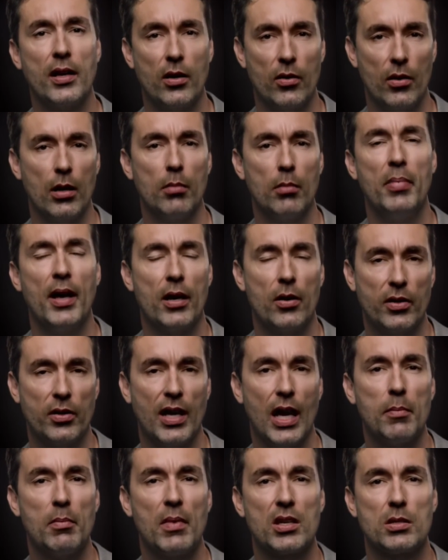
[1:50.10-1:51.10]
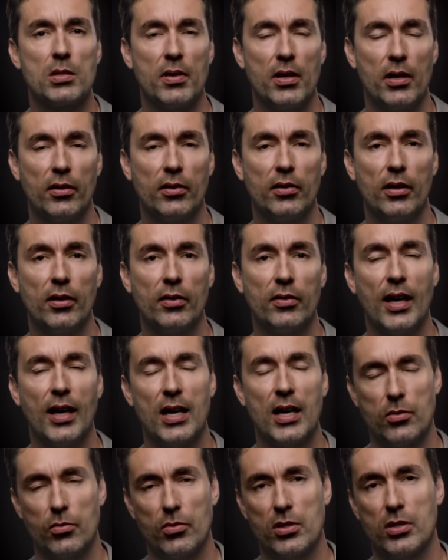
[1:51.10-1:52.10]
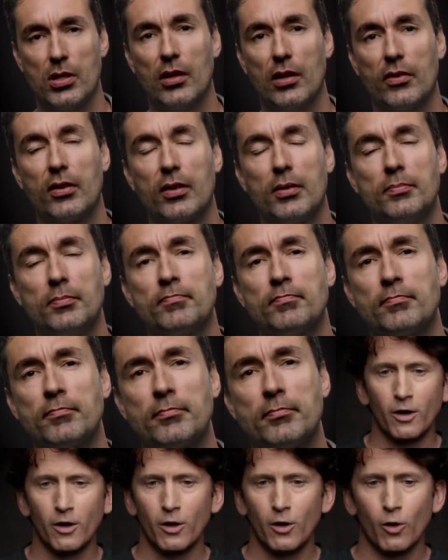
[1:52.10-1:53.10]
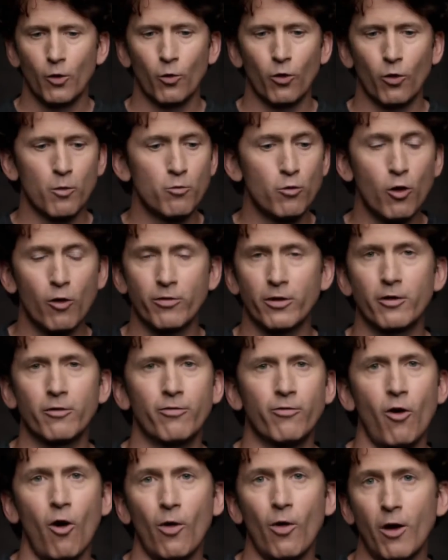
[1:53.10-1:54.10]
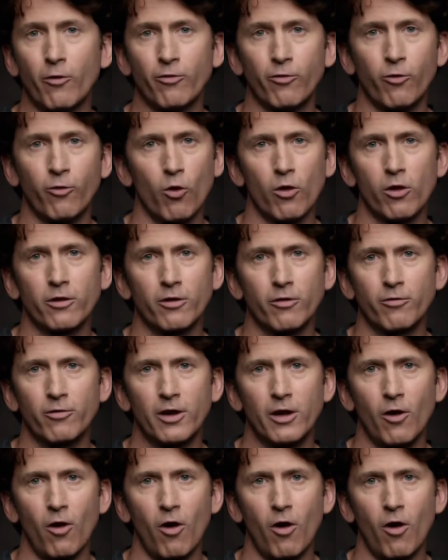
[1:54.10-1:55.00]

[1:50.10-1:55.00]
greater and better game experiences as a result. We're moving Fallout 4 to